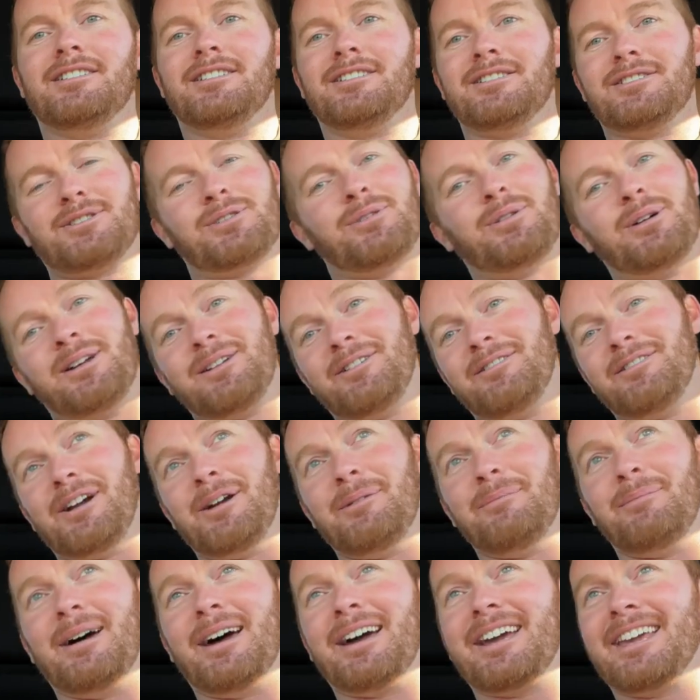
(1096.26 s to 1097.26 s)
swing
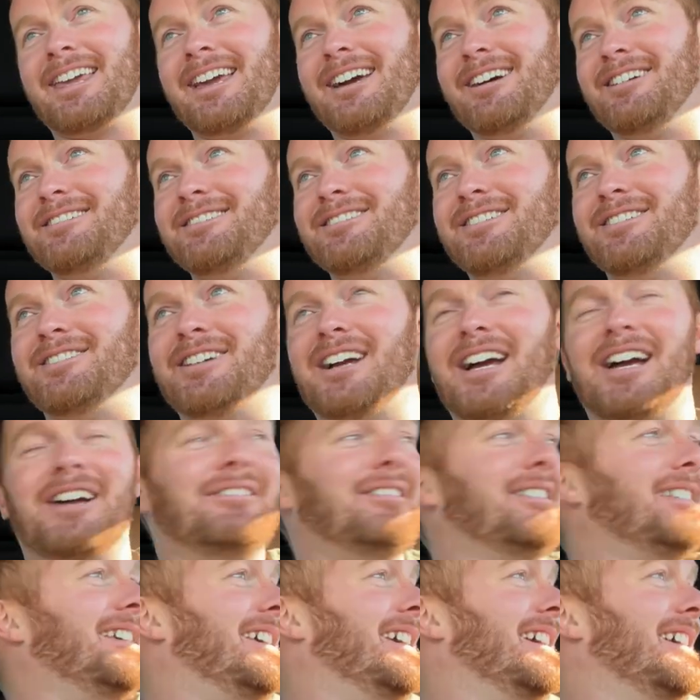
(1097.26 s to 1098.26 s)
right back out and grab
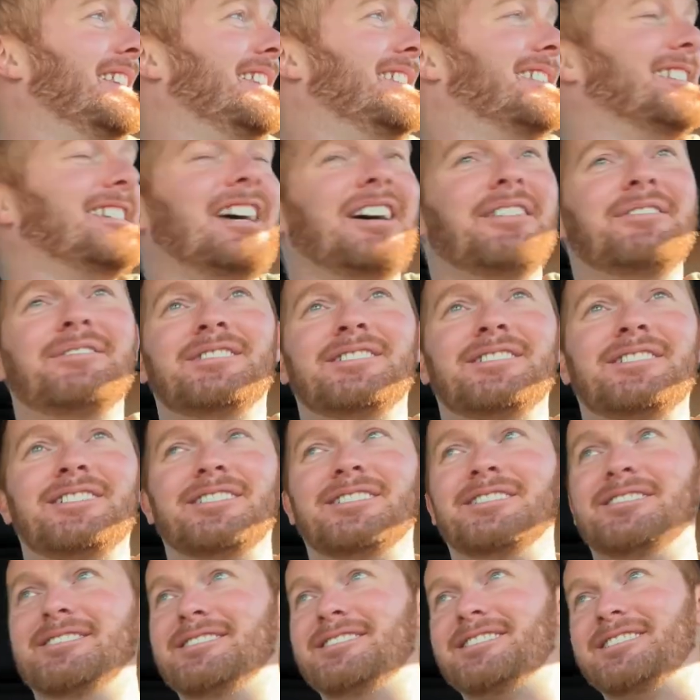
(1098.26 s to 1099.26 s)
it again this
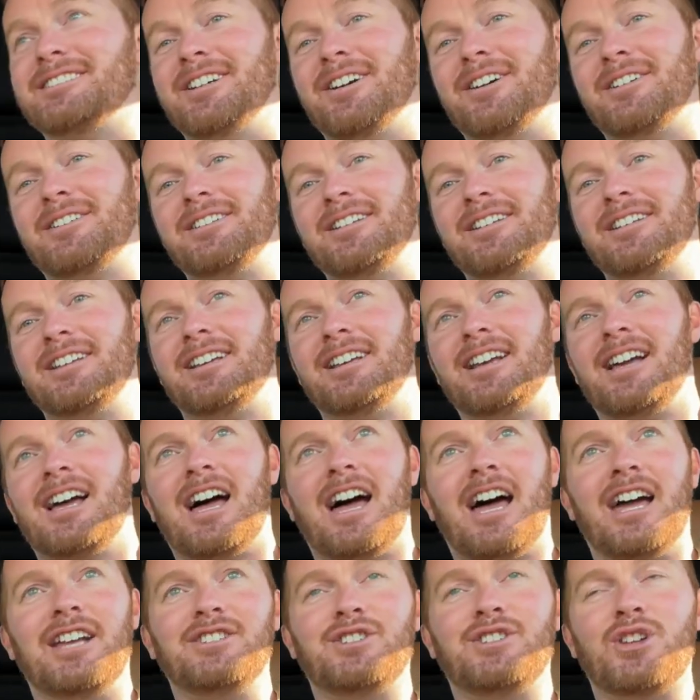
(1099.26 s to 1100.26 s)
afternoon. So
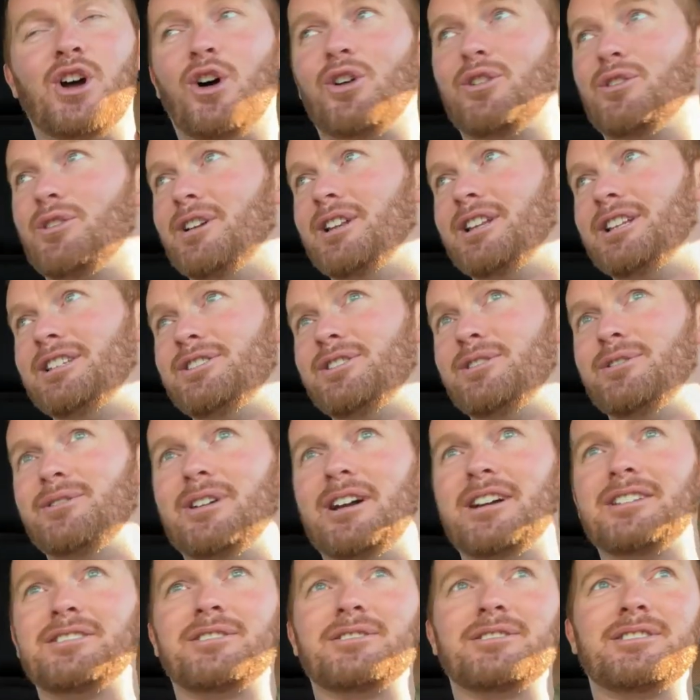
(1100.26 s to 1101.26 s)
I don't really do
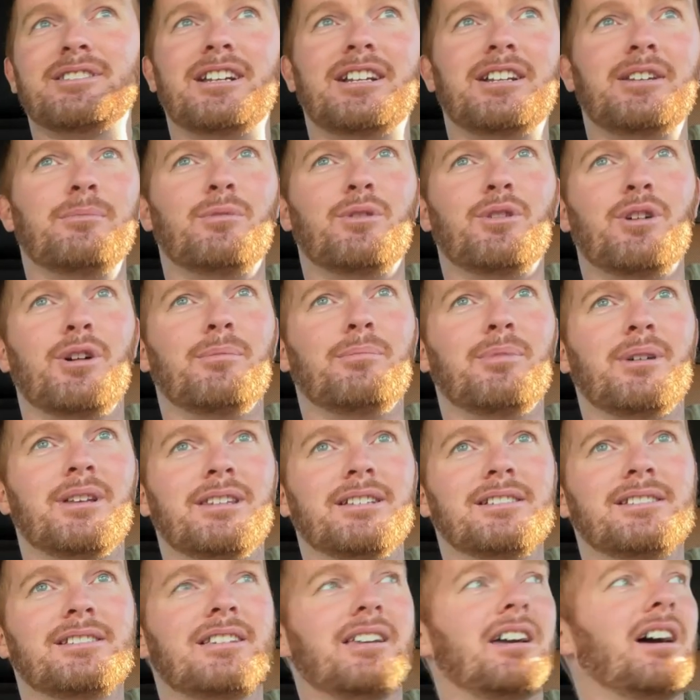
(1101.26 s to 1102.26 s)
rentals anymore, but
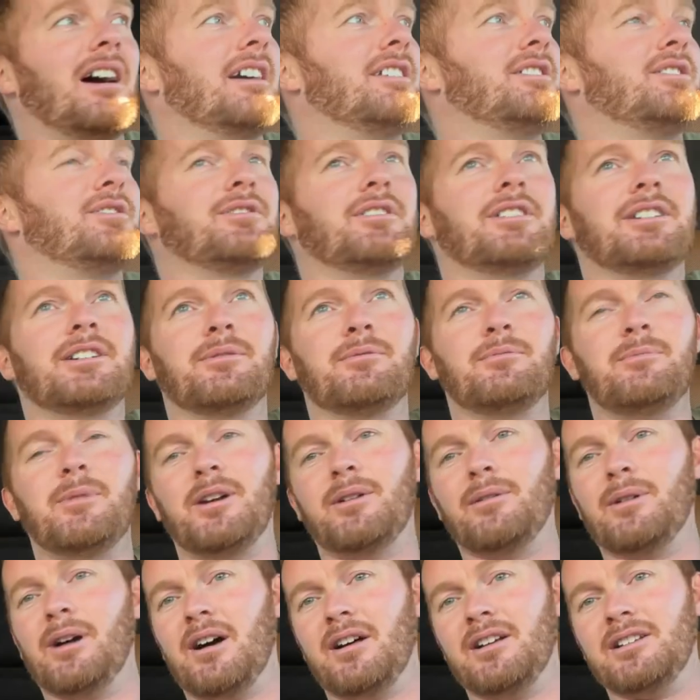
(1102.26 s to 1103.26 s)
this guy treated me
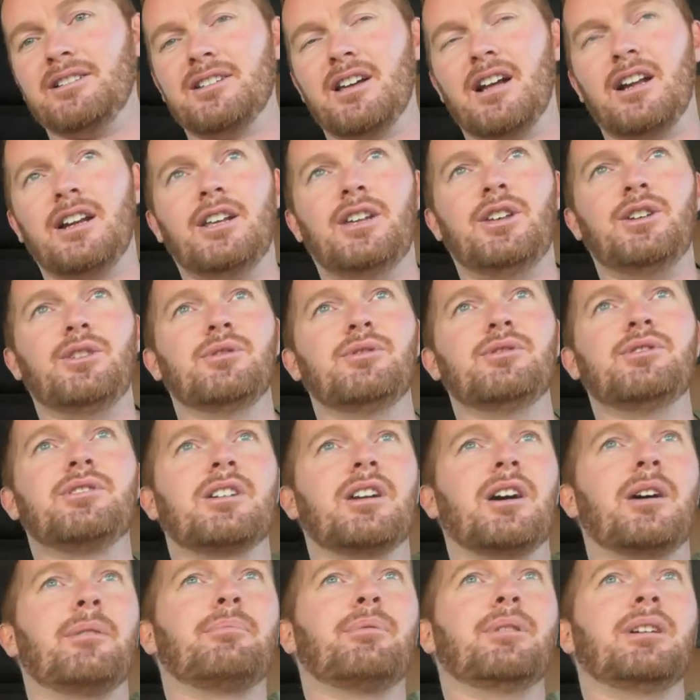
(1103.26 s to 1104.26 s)
well. He's got a huge
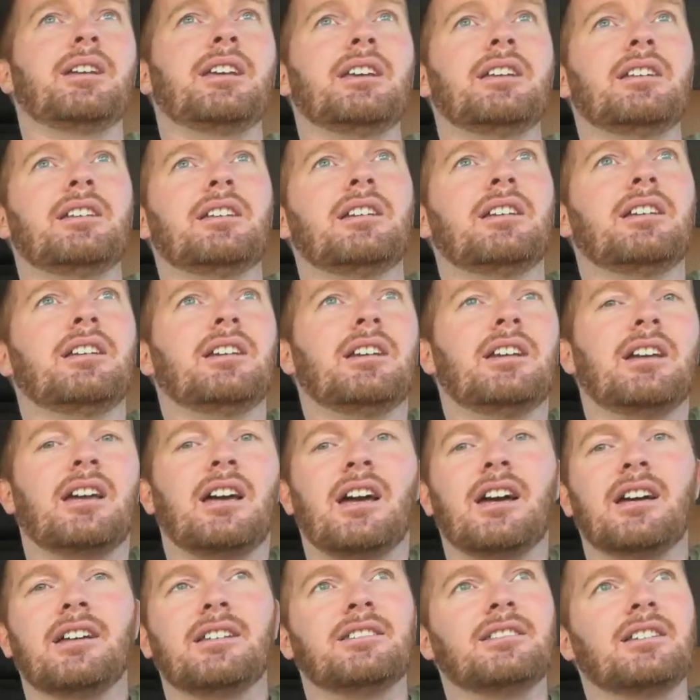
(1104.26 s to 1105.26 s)
company.
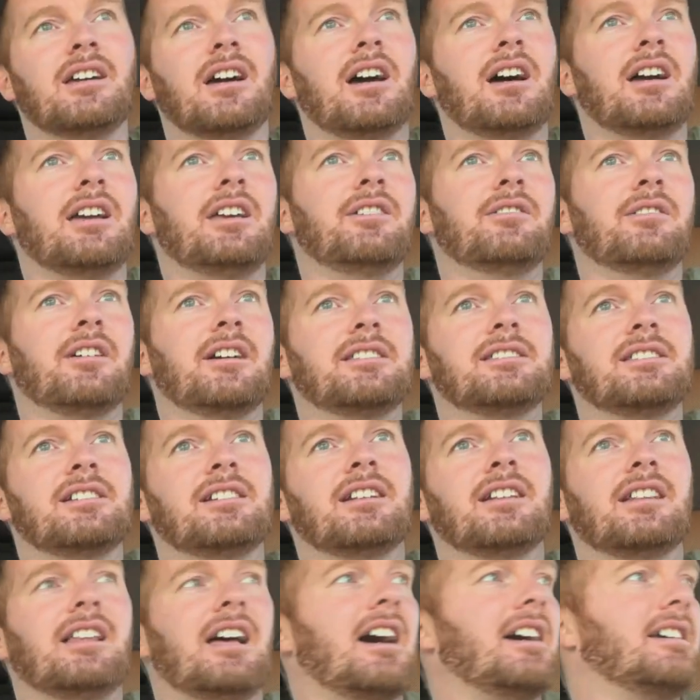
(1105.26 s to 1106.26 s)
And he rented
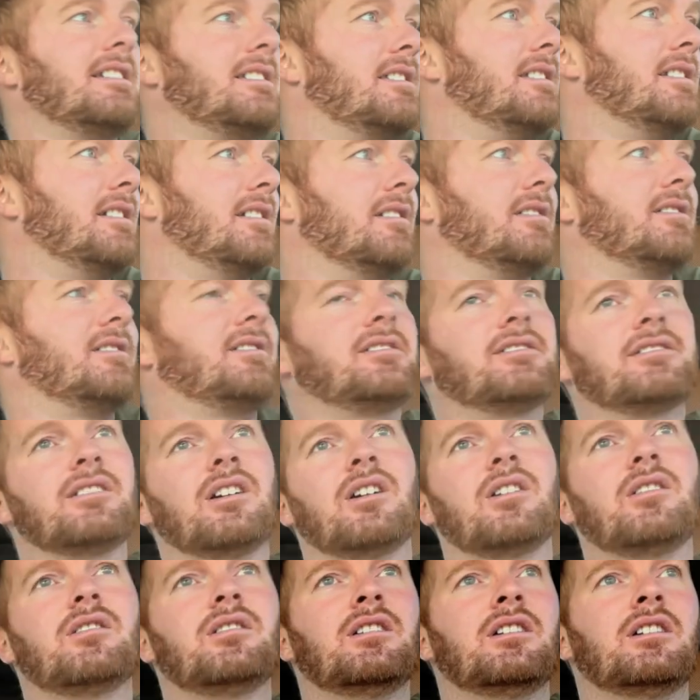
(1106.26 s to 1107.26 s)
it last year, so